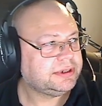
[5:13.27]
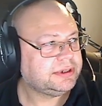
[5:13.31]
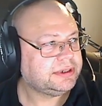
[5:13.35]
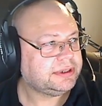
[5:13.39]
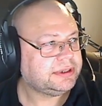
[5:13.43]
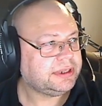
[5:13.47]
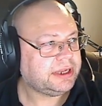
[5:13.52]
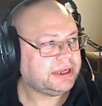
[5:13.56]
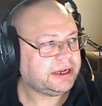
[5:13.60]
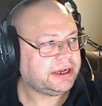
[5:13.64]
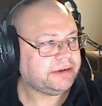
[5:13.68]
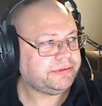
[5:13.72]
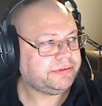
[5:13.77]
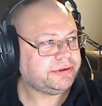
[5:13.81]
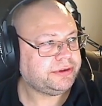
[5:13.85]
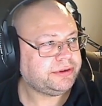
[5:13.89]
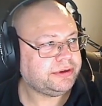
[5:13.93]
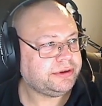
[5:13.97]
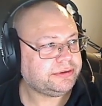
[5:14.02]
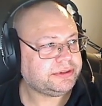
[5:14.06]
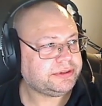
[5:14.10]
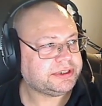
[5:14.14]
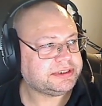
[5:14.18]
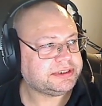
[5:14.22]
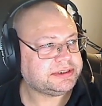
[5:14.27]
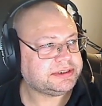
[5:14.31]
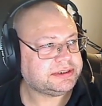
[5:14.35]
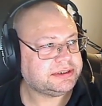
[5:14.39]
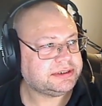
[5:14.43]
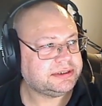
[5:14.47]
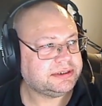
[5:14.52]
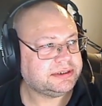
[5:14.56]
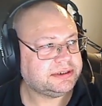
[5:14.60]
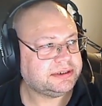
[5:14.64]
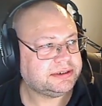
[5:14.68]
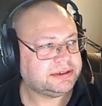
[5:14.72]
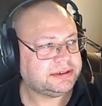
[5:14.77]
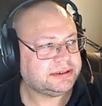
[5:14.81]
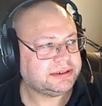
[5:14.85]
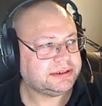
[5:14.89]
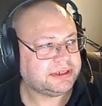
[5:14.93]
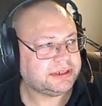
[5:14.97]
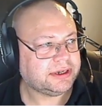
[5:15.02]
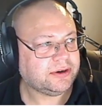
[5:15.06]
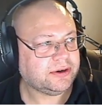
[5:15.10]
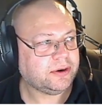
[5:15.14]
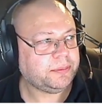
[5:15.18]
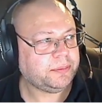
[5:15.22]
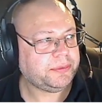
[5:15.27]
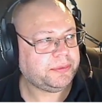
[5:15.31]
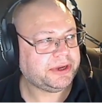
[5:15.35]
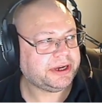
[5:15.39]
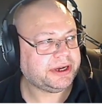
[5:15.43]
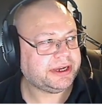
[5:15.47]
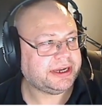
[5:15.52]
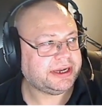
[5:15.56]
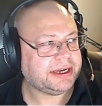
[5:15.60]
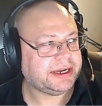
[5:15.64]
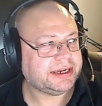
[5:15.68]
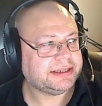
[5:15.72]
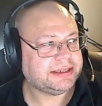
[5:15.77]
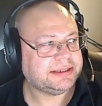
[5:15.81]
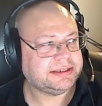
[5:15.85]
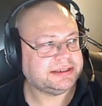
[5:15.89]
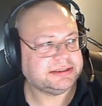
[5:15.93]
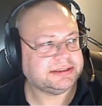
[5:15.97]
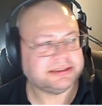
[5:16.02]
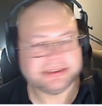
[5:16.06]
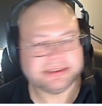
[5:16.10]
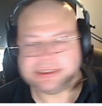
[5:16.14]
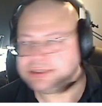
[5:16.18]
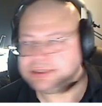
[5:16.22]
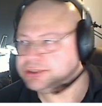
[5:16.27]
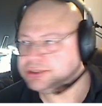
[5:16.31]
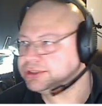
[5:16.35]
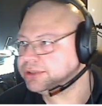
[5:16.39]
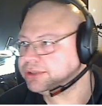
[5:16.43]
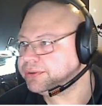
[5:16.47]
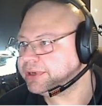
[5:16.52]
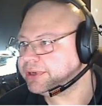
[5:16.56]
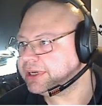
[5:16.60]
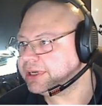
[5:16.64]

Now if you notice, the copy I had is still showing